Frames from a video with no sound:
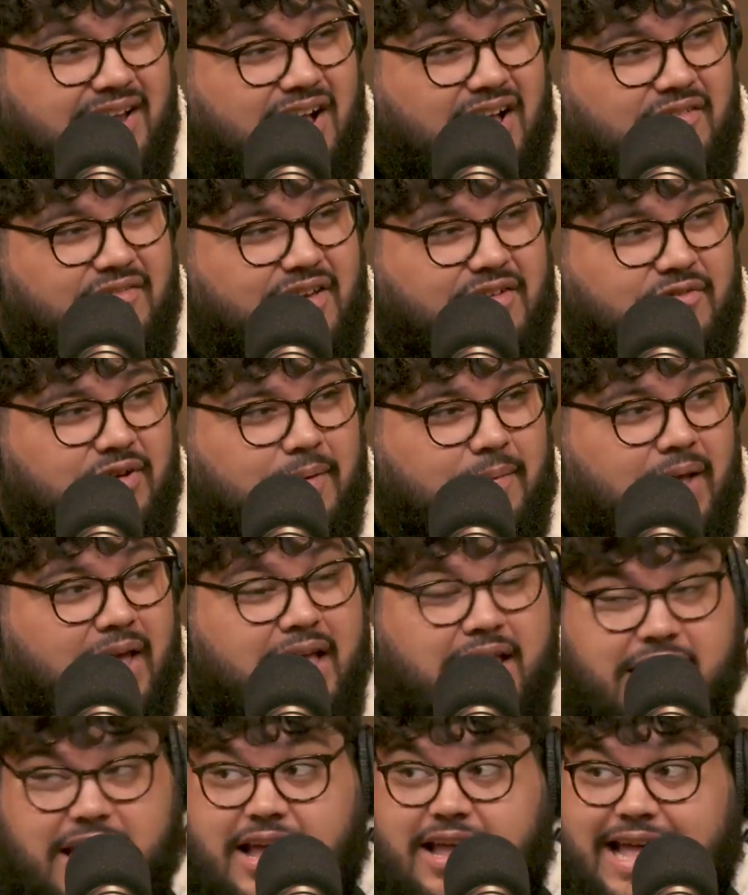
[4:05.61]
of every...
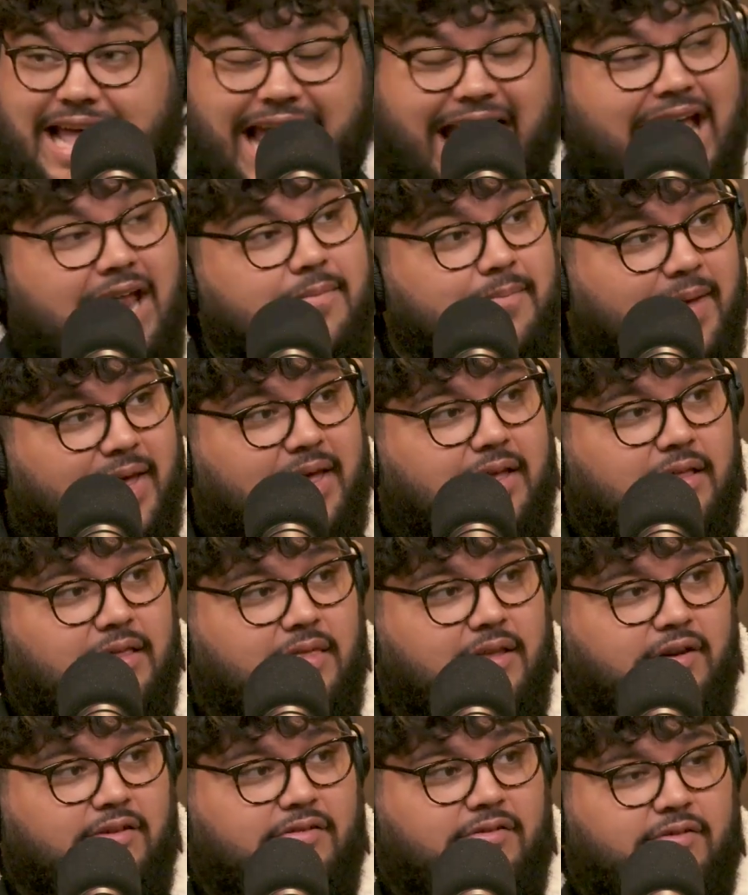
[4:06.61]
It can be.
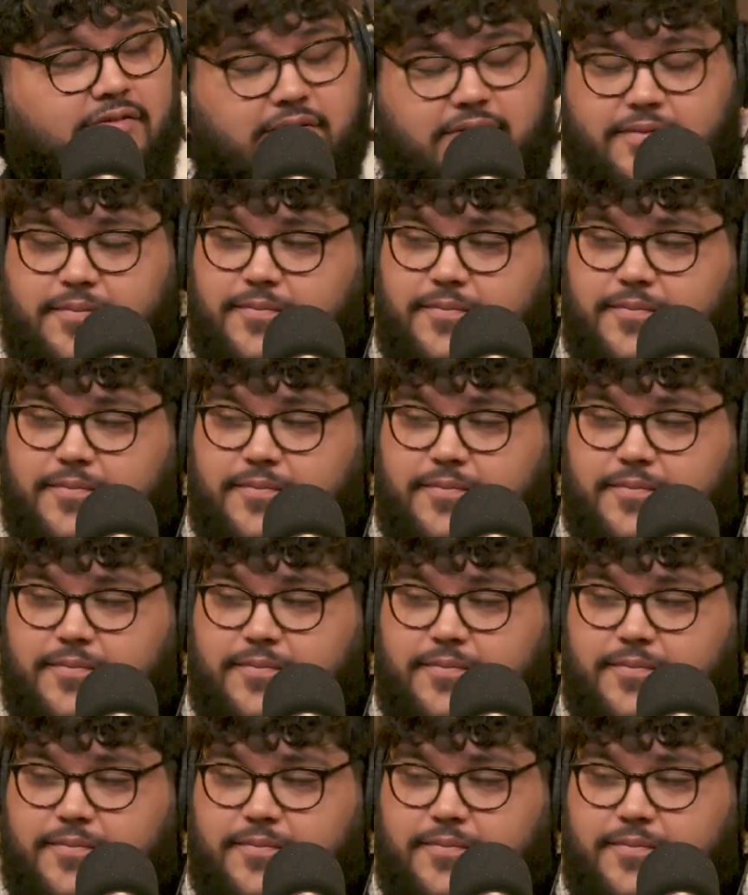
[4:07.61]
It's not a